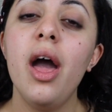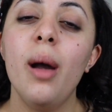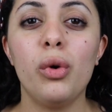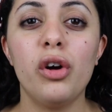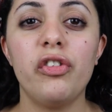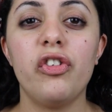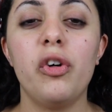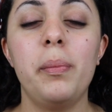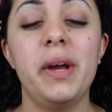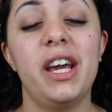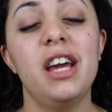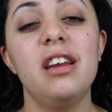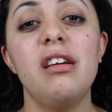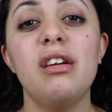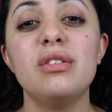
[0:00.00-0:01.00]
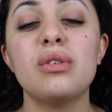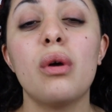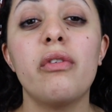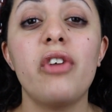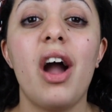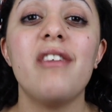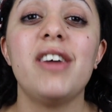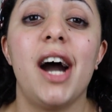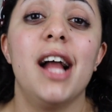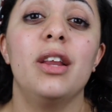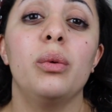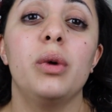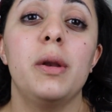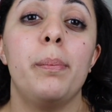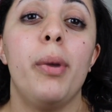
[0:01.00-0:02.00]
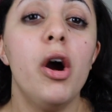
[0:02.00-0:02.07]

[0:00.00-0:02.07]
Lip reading: more for beginners or if you have a Halloween